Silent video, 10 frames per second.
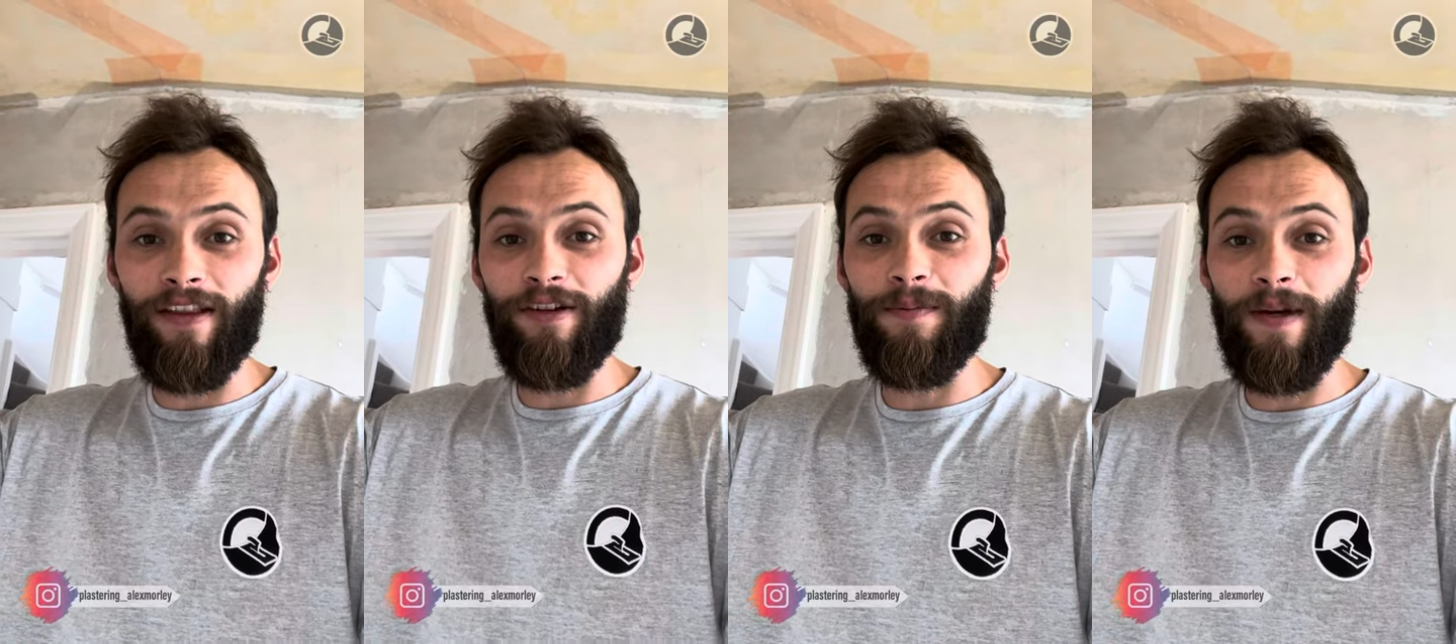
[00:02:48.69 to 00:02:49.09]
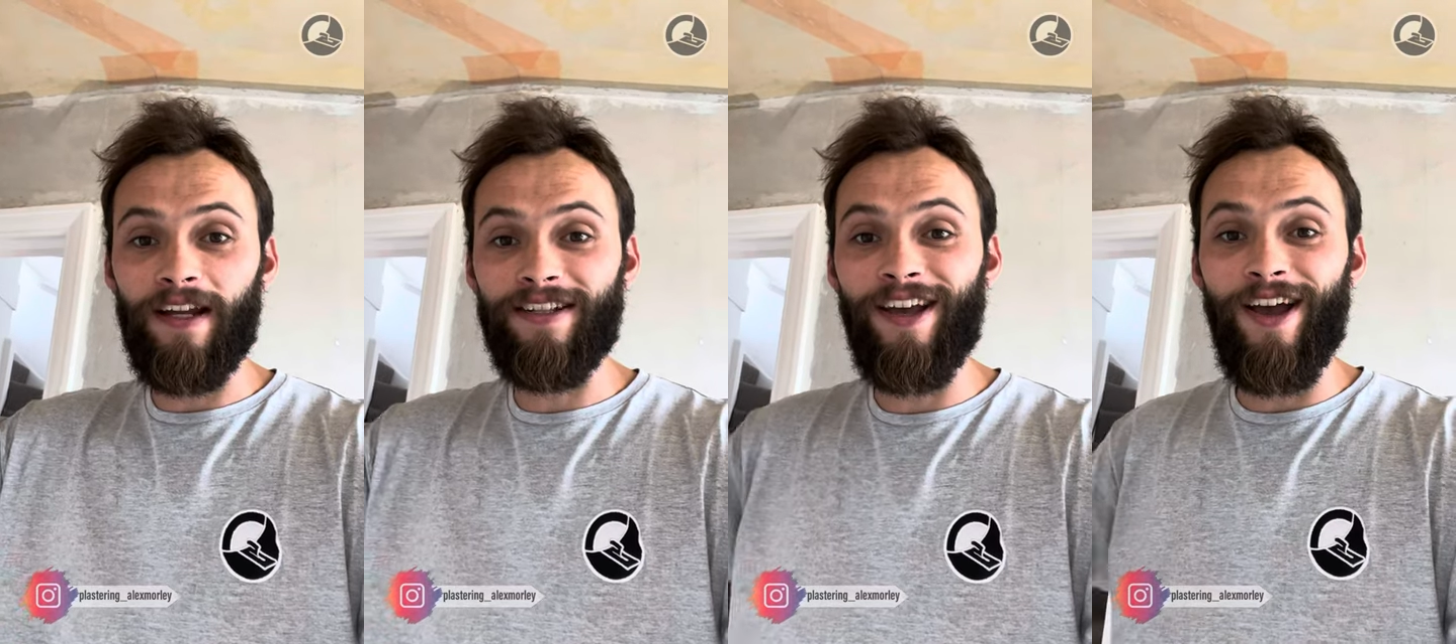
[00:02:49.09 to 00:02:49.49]
those
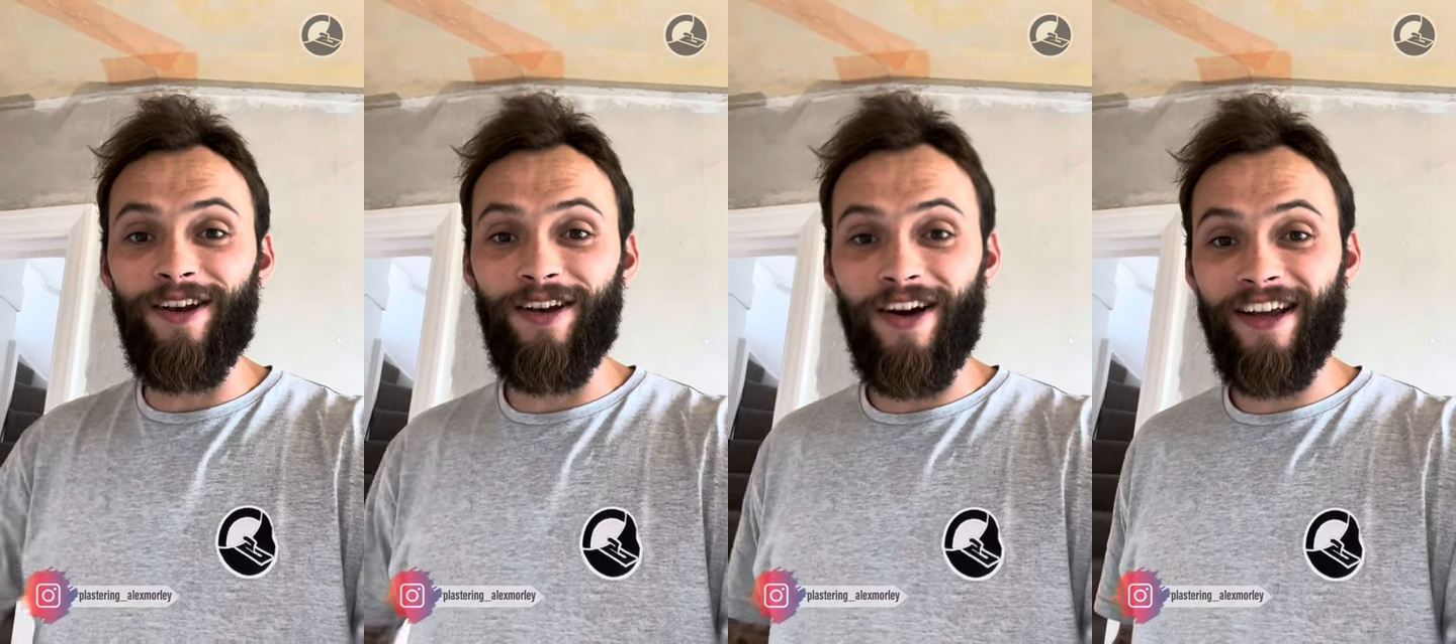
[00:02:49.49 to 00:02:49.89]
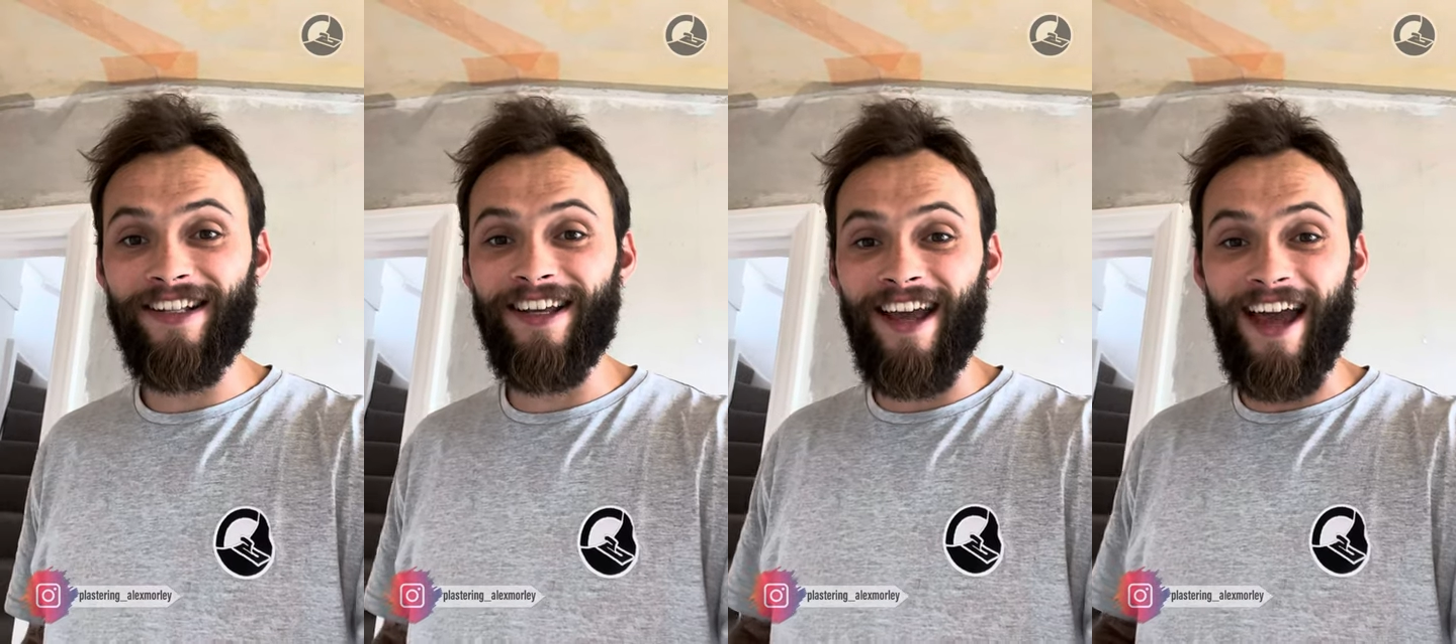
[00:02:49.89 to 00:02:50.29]
beads
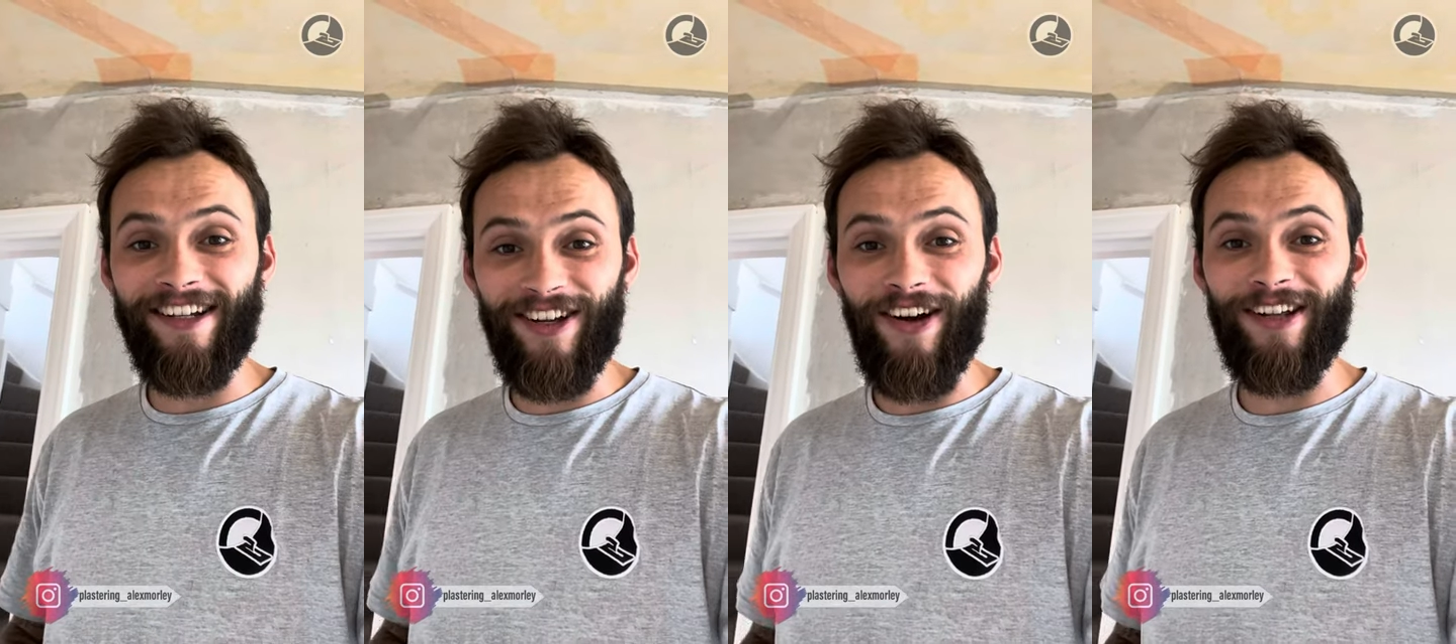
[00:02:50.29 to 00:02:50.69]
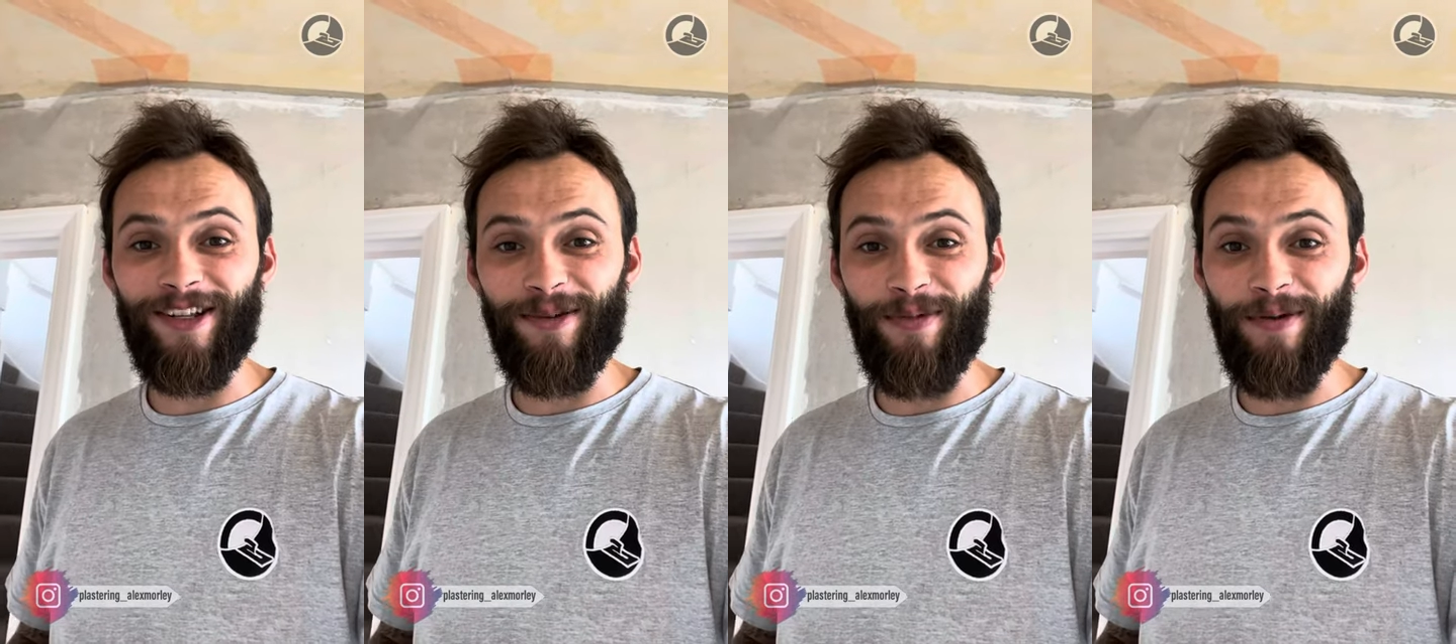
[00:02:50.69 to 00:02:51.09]
nice and tight to
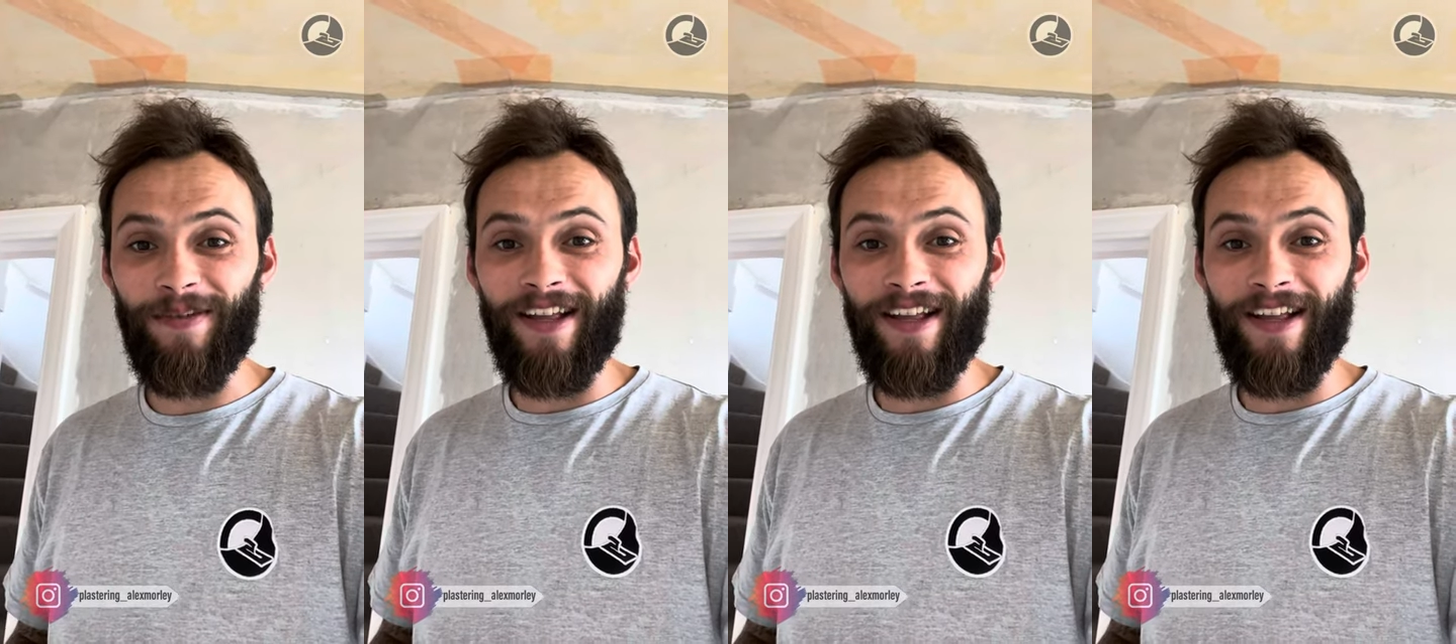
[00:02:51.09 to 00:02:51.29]
the wall.